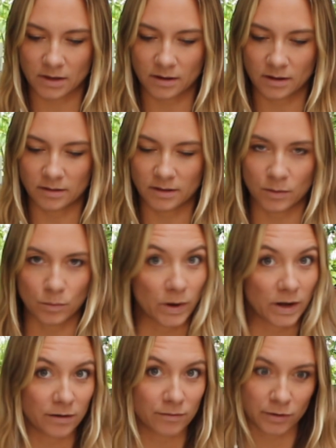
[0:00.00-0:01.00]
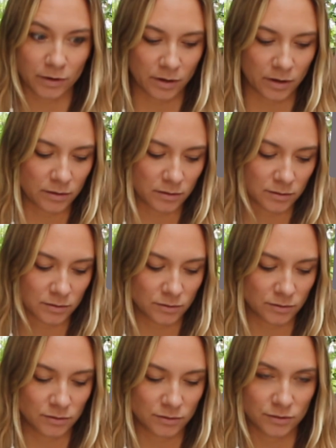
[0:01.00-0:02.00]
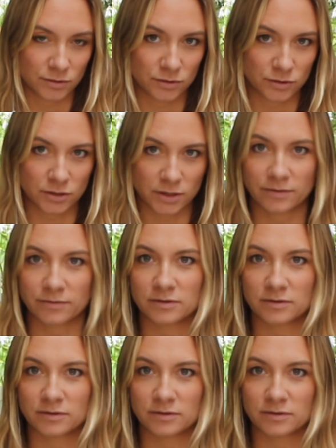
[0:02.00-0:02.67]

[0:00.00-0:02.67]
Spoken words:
And then I'm waiting for another shift.